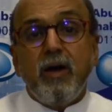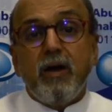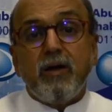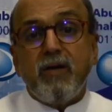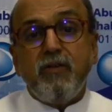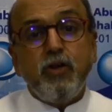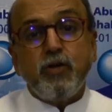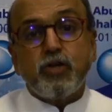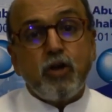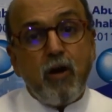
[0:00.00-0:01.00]
Revenue
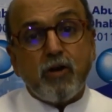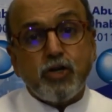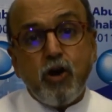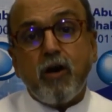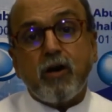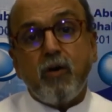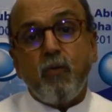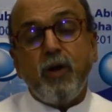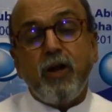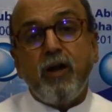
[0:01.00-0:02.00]
shock
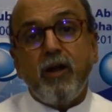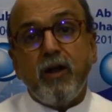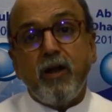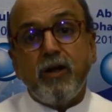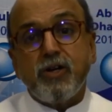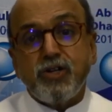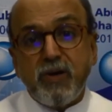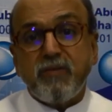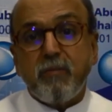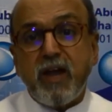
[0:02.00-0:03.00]
will
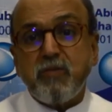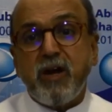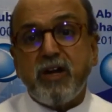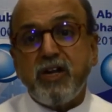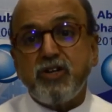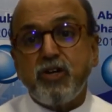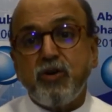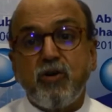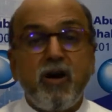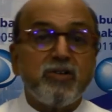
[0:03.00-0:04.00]
shift management attention to
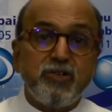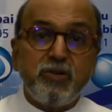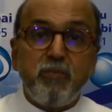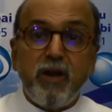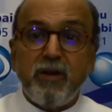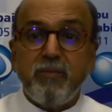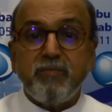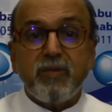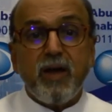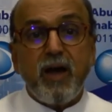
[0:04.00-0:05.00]
cost discipline
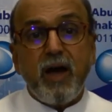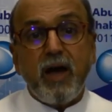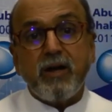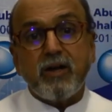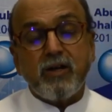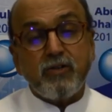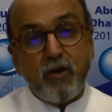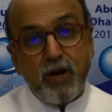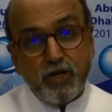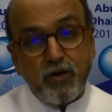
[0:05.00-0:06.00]
and
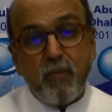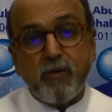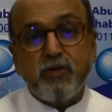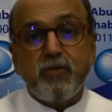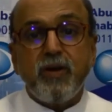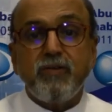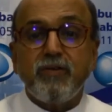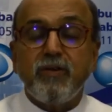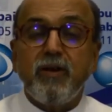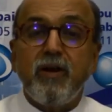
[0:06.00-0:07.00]
consolidation
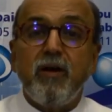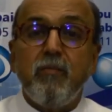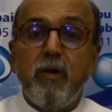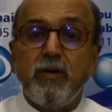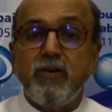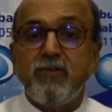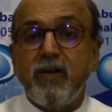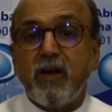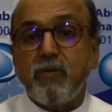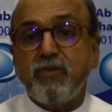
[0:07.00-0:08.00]
opportunities. Mergers
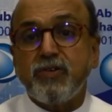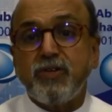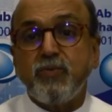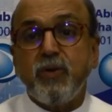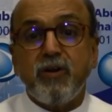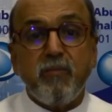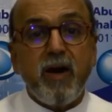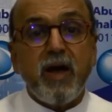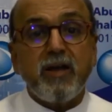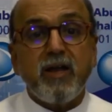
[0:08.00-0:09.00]
and acquisitions will
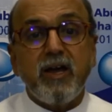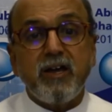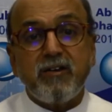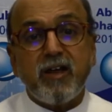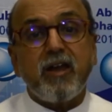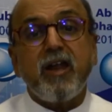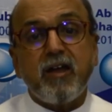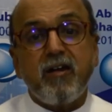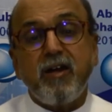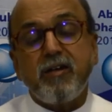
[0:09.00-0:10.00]
remain a recurring
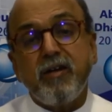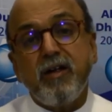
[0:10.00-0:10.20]
credit,